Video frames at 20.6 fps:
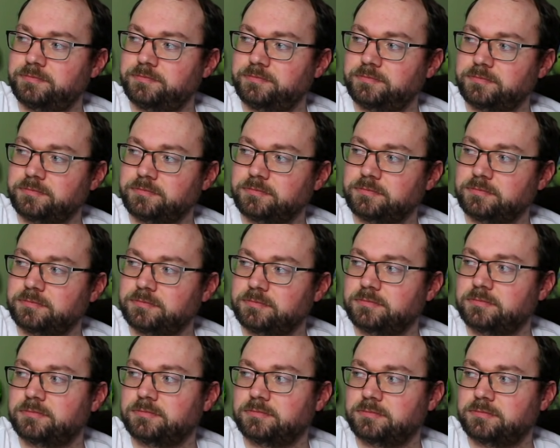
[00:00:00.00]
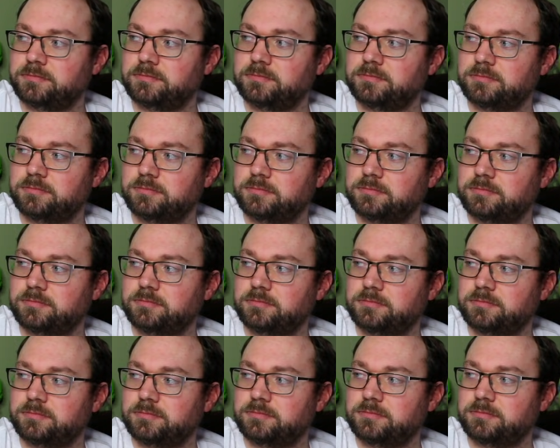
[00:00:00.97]

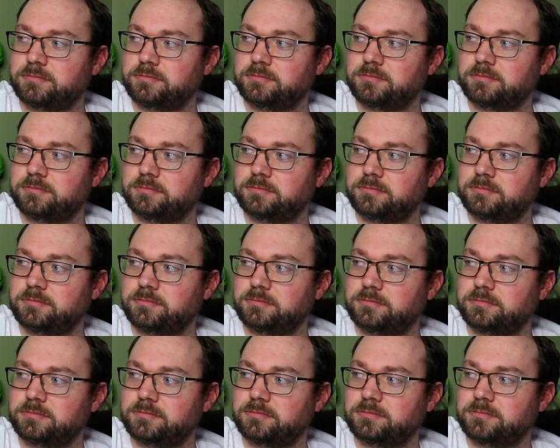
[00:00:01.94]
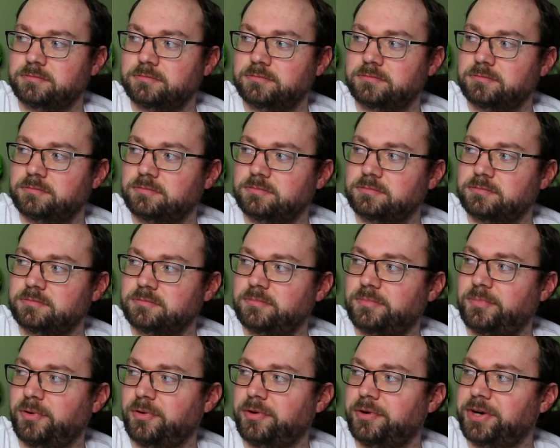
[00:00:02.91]

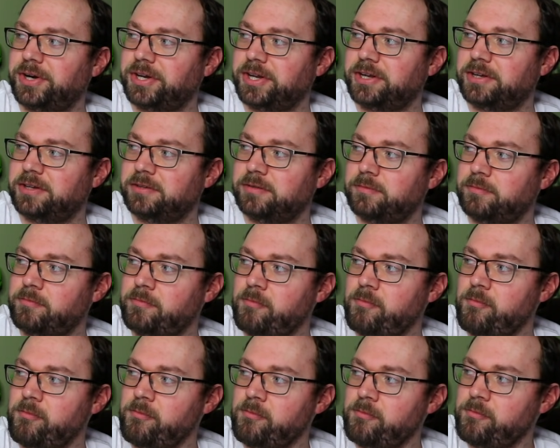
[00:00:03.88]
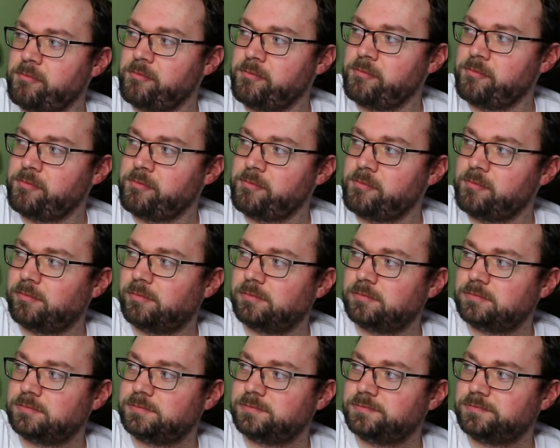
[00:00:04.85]

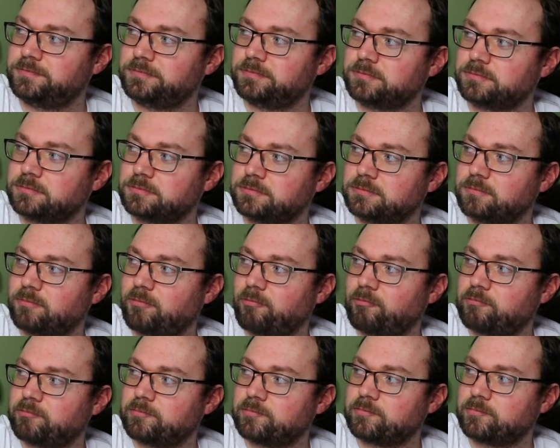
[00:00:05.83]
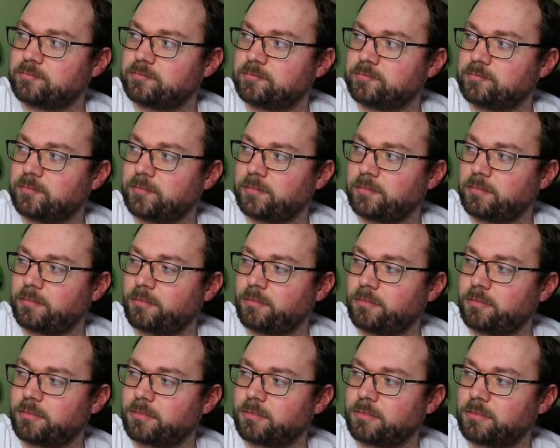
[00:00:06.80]

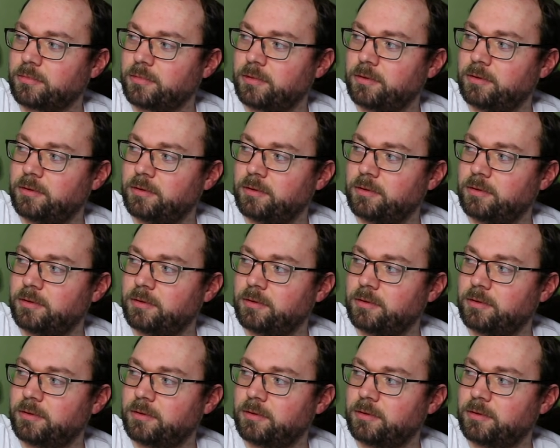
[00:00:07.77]
No words are spoken by the person on screen.